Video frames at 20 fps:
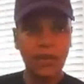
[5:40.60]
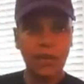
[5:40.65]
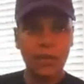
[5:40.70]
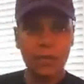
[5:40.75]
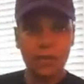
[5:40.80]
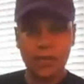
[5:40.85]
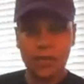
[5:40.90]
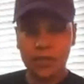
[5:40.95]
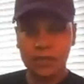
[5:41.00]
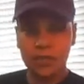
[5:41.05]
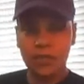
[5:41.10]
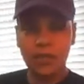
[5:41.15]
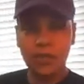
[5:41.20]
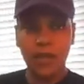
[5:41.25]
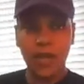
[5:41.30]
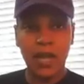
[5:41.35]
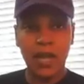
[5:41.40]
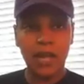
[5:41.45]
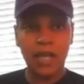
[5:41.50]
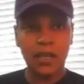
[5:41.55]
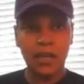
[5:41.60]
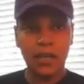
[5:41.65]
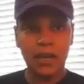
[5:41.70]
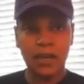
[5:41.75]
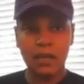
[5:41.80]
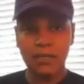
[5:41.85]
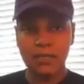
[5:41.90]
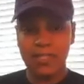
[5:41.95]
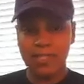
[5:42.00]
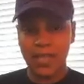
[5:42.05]
up to
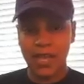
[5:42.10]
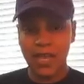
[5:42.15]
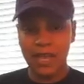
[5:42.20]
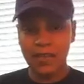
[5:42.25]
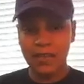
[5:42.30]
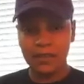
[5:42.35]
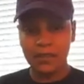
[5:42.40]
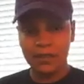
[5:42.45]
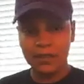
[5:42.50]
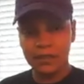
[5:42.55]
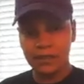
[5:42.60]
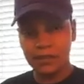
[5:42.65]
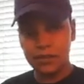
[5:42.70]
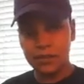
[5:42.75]
my salad.